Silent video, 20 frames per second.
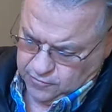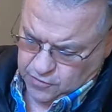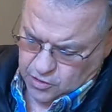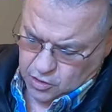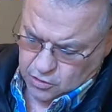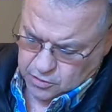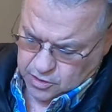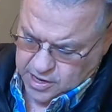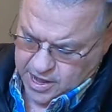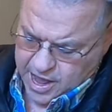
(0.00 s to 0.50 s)

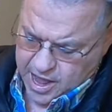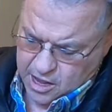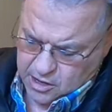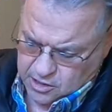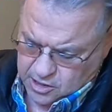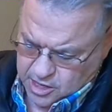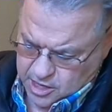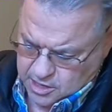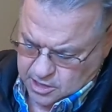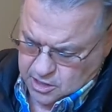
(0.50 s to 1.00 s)
volt
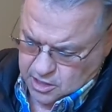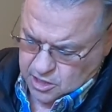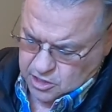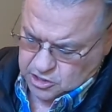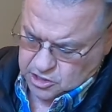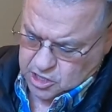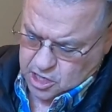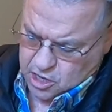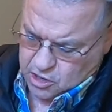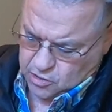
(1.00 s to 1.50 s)
outlet.
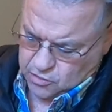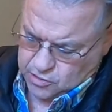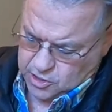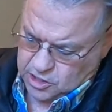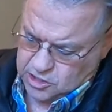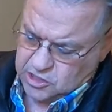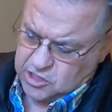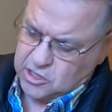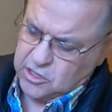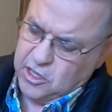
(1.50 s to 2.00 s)
So
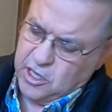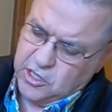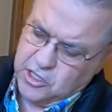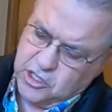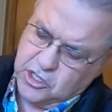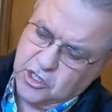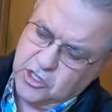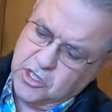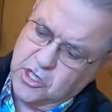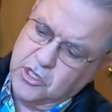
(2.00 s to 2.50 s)
it's
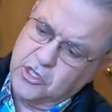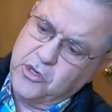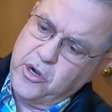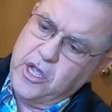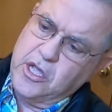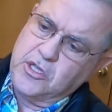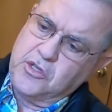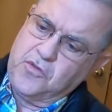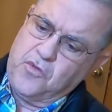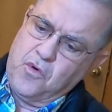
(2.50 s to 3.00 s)
just a
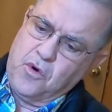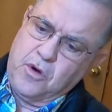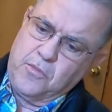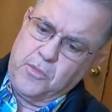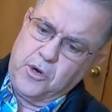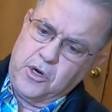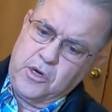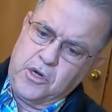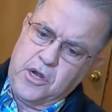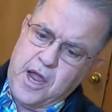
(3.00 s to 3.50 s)

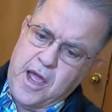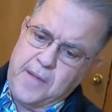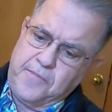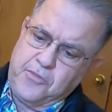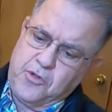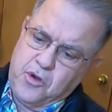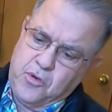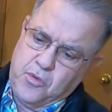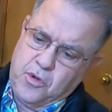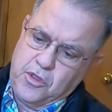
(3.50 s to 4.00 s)
transformer
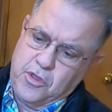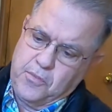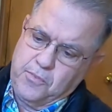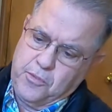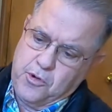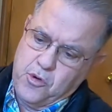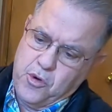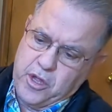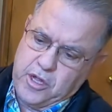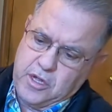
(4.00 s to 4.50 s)
adapter with a
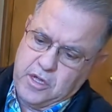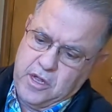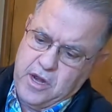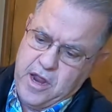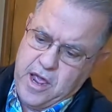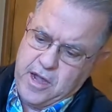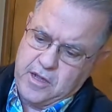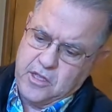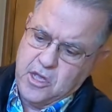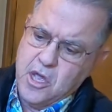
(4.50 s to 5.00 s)
quick
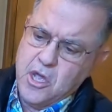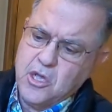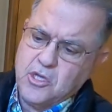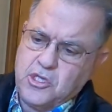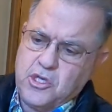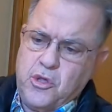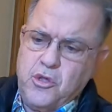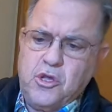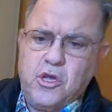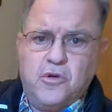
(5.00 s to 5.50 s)
connect.
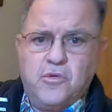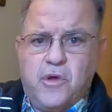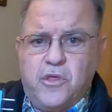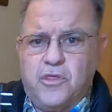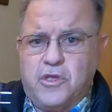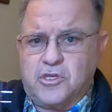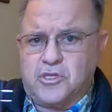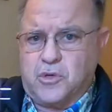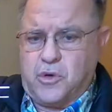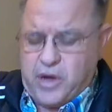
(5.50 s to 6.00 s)
So you can run
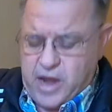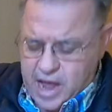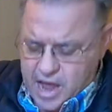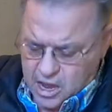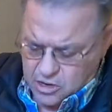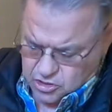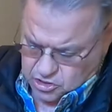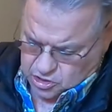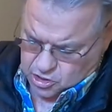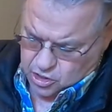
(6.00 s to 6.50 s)
this on
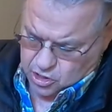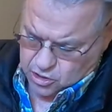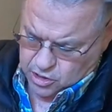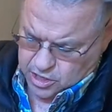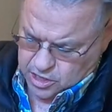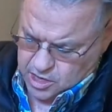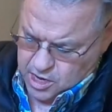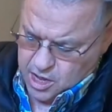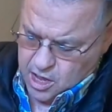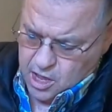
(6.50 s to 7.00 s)
house
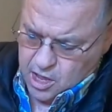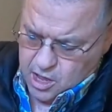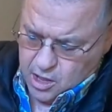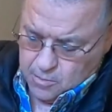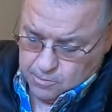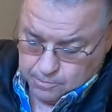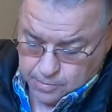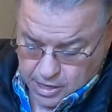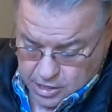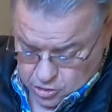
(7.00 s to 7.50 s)
current,
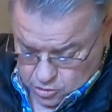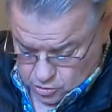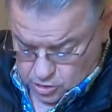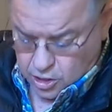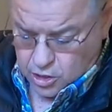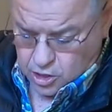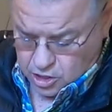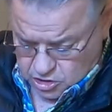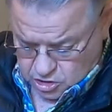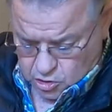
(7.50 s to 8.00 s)
but you
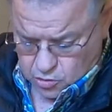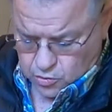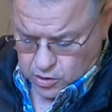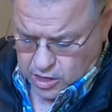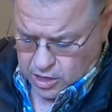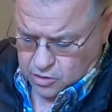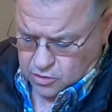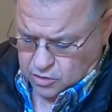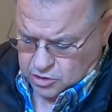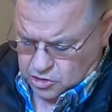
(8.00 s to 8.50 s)
can also
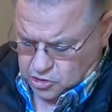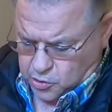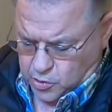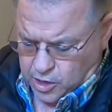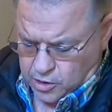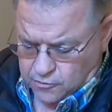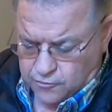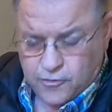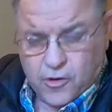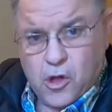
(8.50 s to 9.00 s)
run it on
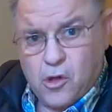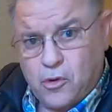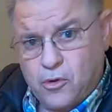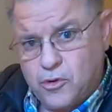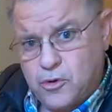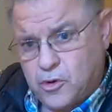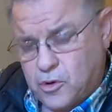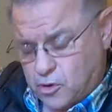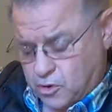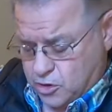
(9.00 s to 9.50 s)
12
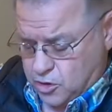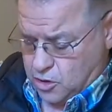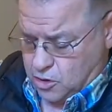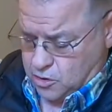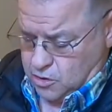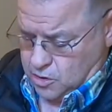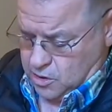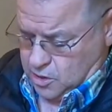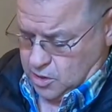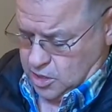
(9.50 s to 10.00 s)
volt in
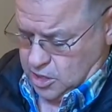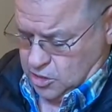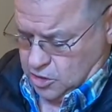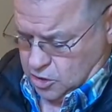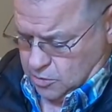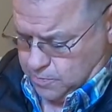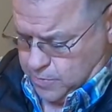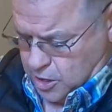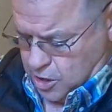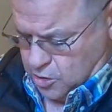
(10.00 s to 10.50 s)

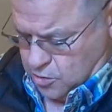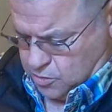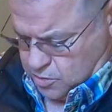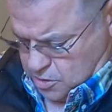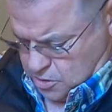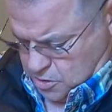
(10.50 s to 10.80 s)
your boat,